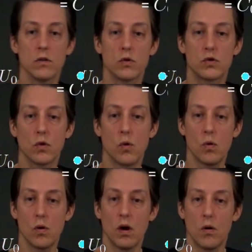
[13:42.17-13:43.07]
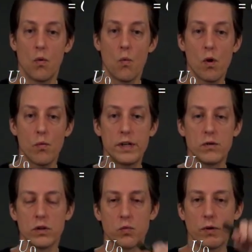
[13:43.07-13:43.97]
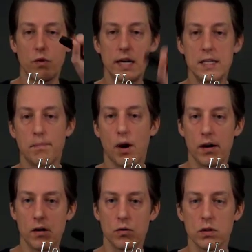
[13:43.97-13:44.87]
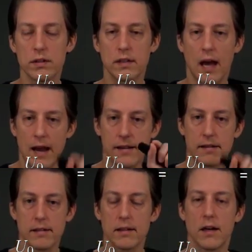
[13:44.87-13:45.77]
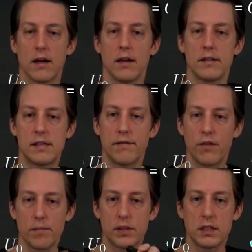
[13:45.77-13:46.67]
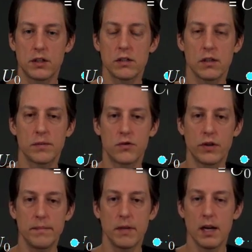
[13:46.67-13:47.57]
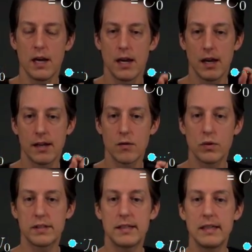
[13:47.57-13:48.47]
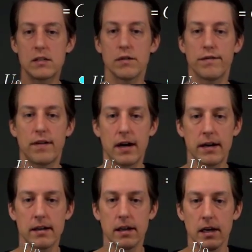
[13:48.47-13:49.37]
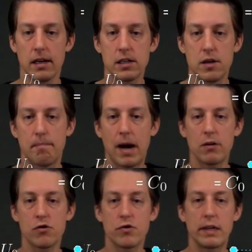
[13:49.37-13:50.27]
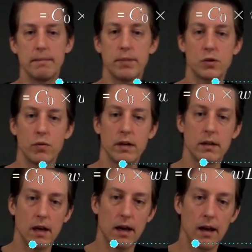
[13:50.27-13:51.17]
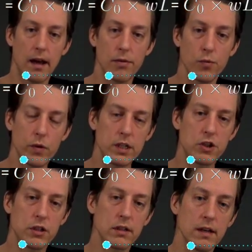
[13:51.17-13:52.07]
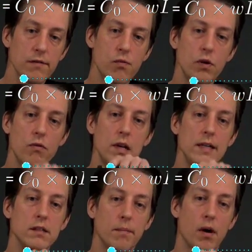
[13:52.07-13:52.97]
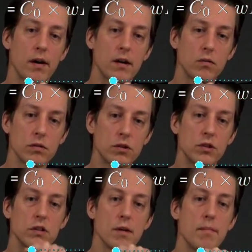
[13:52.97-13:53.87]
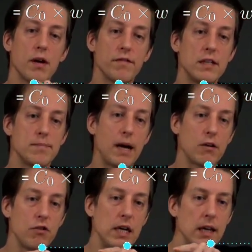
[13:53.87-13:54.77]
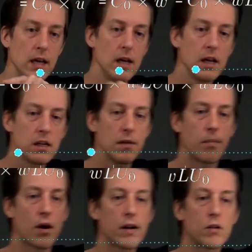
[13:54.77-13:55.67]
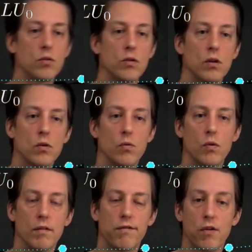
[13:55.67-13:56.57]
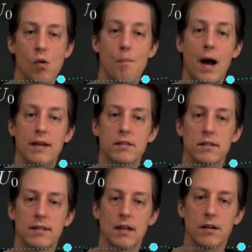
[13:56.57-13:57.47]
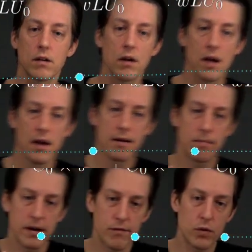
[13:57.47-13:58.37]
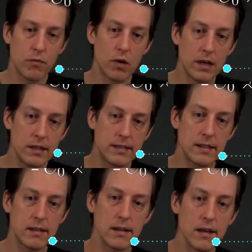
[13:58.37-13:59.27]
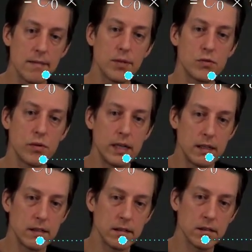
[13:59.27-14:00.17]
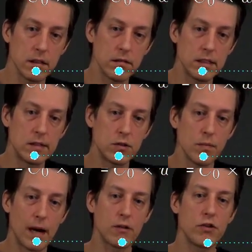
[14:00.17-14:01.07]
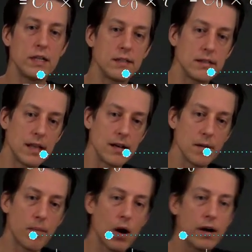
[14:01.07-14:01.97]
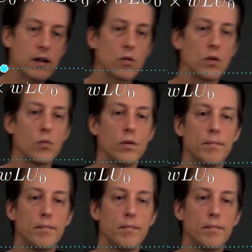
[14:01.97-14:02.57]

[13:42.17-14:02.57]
So what we do is we release particles at different positions upstream, and then we seek to find the boundary between at which, if we release a particle just above this boundary, the particle will flow past the cylinder. But if we release it in between these two boundaries, then the particle will